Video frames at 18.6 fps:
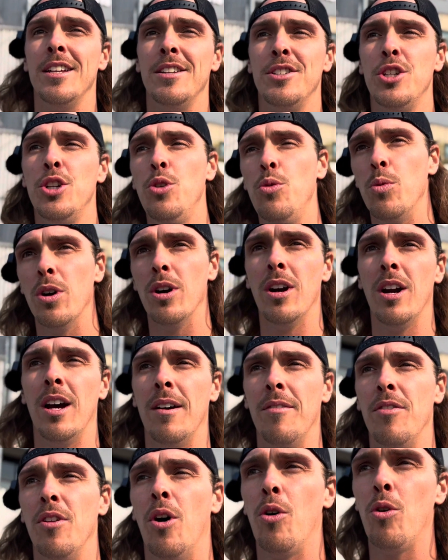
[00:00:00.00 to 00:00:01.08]
tour
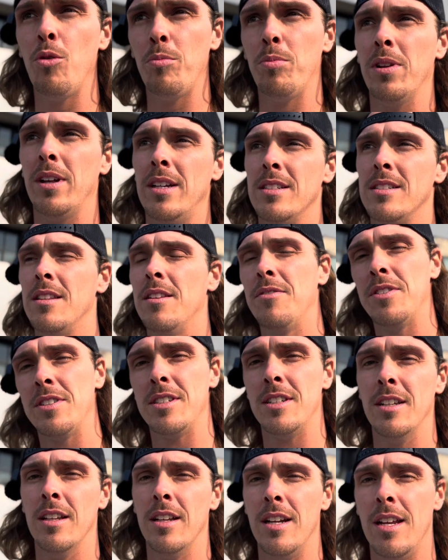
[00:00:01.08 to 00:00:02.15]
of the whole place of the
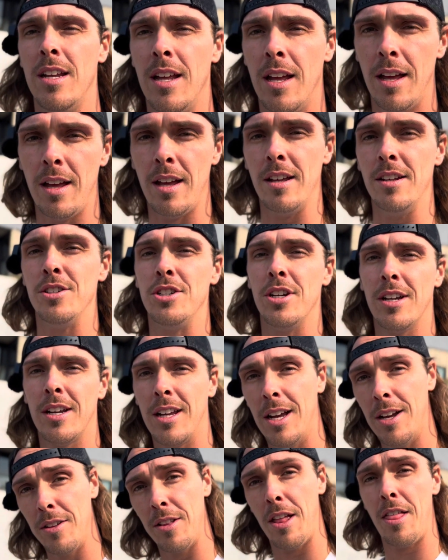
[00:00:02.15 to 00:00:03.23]
facility and check
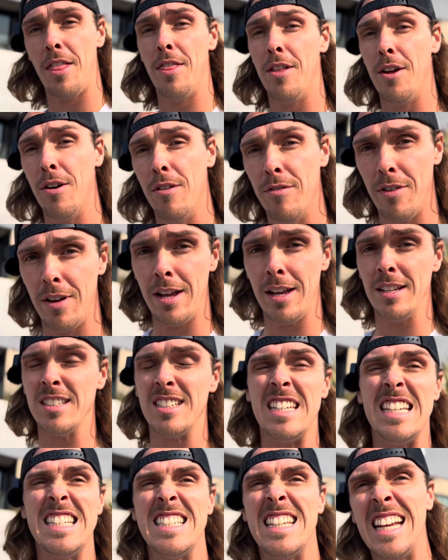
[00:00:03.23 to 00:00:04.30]
out their vans.
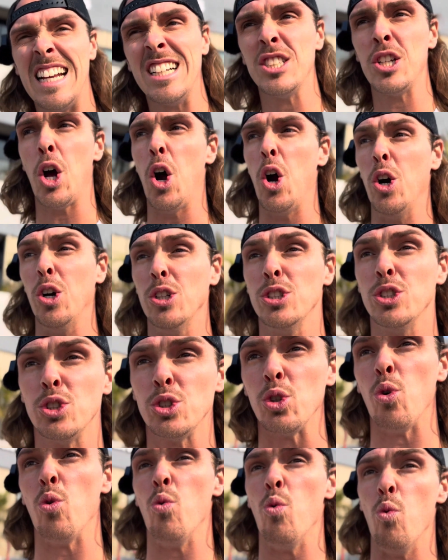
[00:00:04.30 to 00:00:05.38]
These things are
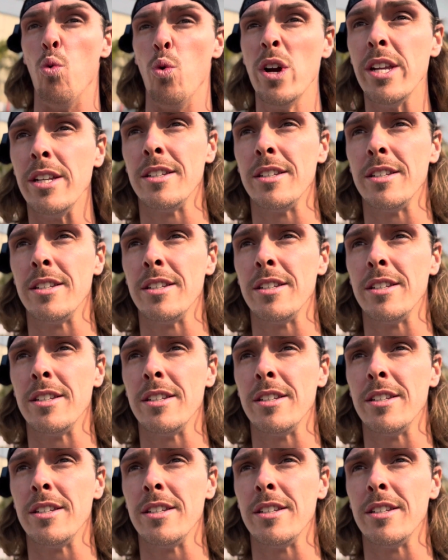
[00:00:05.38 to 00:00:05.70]
so sweet.